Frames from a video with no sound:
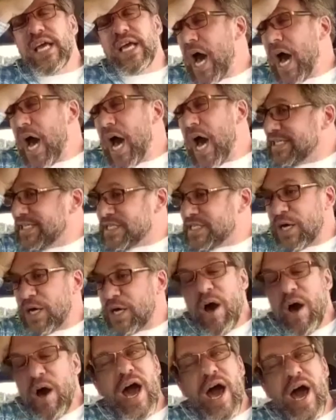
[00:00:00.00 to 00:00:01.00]
it is so
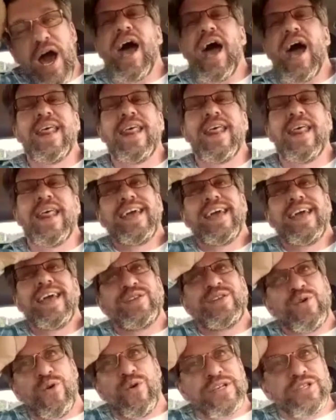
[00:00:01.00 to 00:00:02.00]
hot at
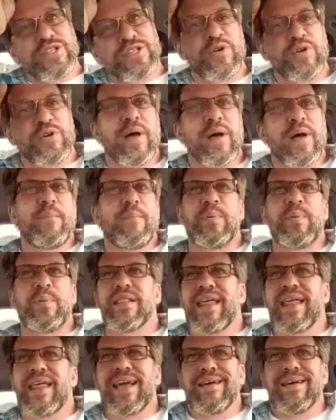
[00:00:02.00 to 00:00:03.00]
Nordstrom. But
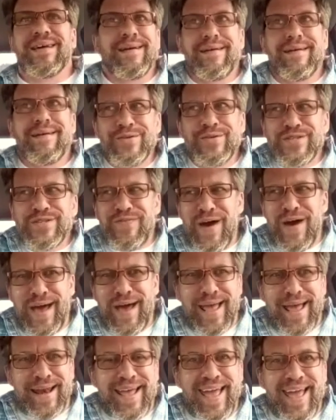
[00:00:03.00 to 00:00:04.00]
like, it was
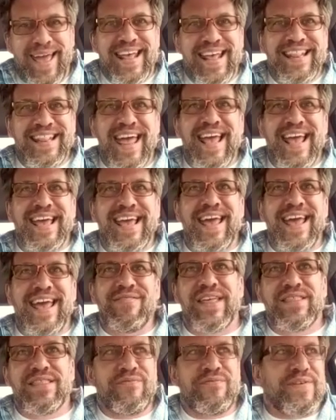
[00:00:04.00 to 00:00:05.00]
fine.
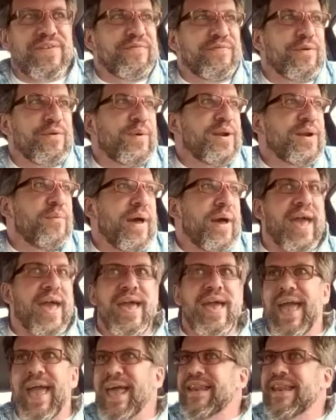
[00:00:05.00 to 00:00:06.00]
And then the fever went
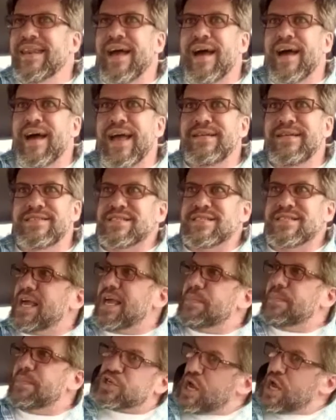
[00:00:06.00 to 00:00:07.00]
away and I just
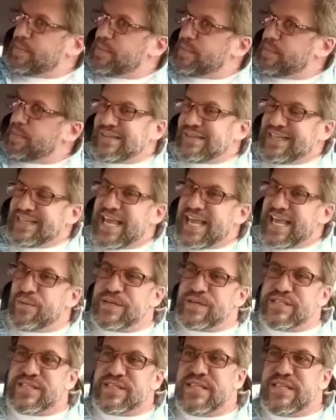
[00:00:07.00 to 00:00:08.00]
kept shopping. Like, it
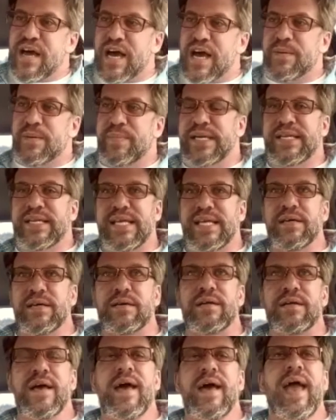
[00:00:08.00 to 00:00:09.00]
was not a big
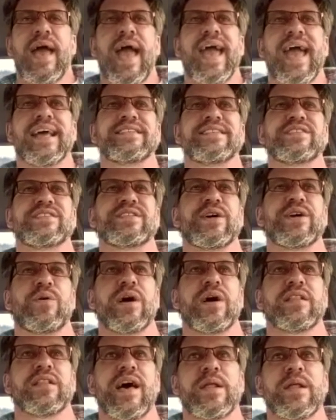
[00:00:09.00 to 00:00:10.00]
deal. Yeah. And so
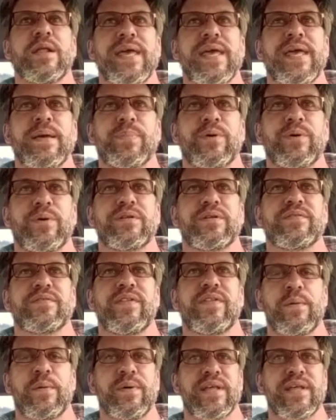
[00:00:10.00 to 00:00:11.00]
a lot of people,
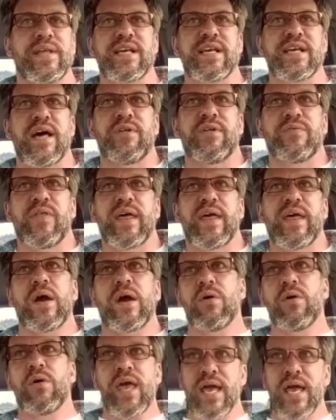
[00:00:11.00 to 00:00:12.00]
like, when they saw that, they're like,
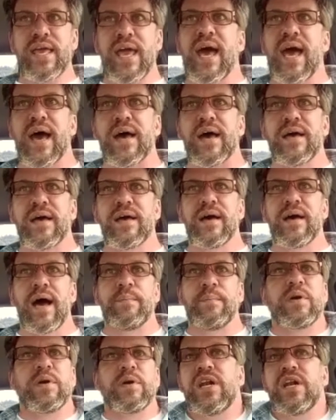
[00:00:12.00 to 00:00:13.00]
okay, yeah,
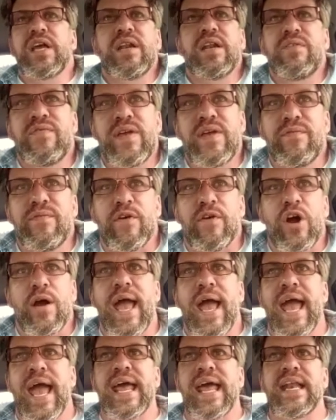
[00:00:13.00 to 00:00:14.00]
I'm going to get a fever.
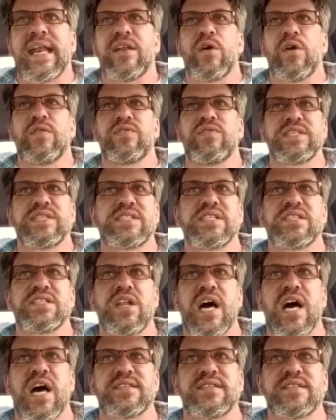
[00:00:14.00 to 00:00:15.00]
And this is
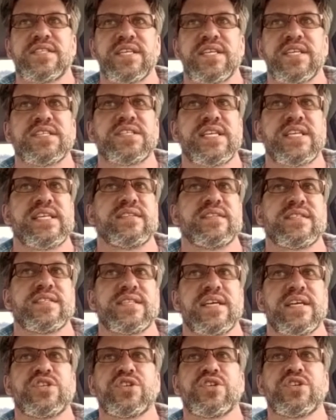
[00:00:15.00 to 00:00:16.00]
not 16th
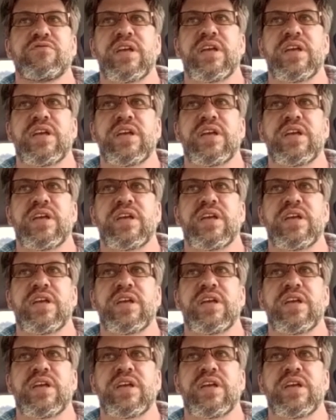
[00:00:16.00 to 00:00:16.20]
century